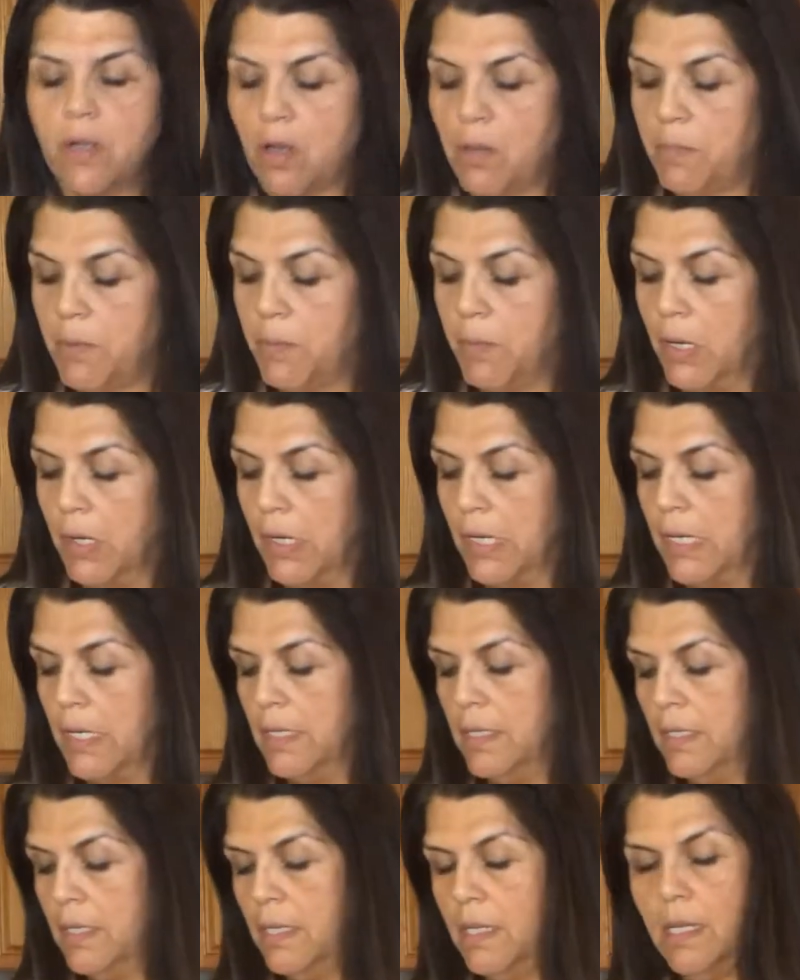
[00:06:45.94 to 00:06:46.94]
almond milk.
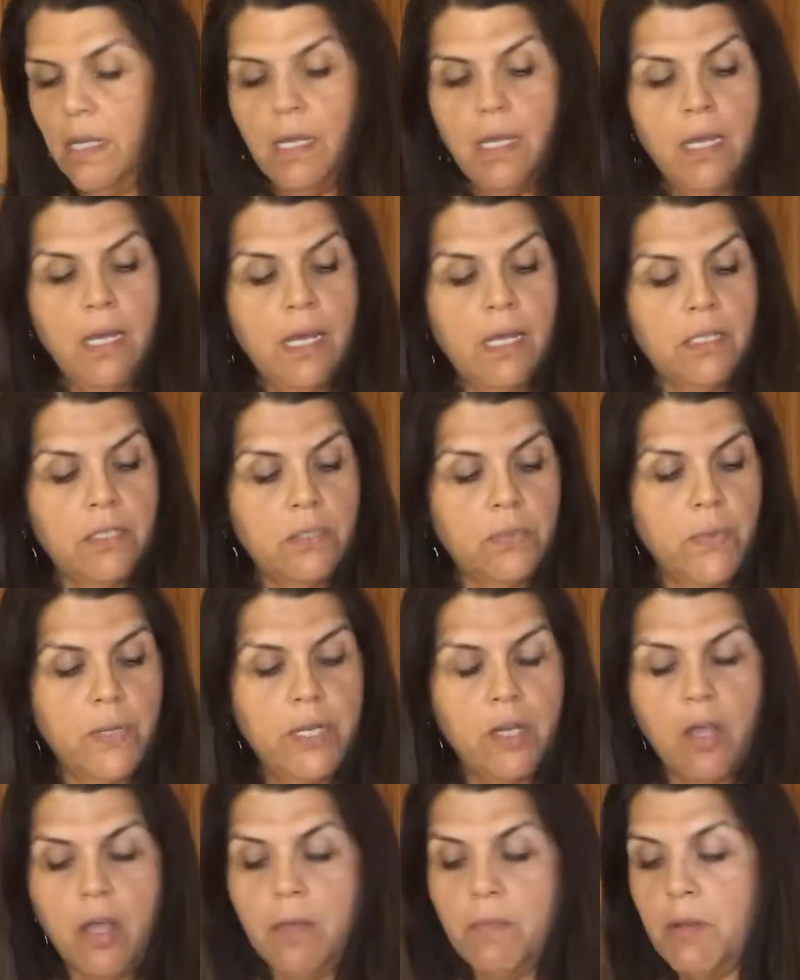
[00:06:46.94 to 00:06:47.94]

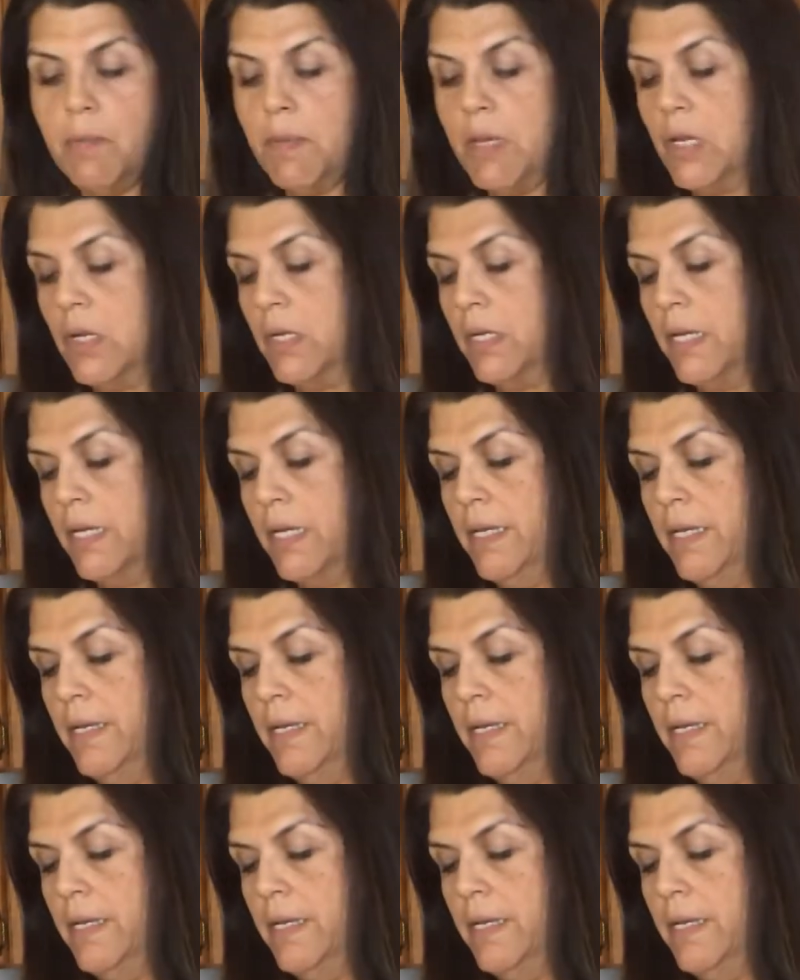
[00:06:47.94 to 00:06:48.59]
Unsweetened almond milk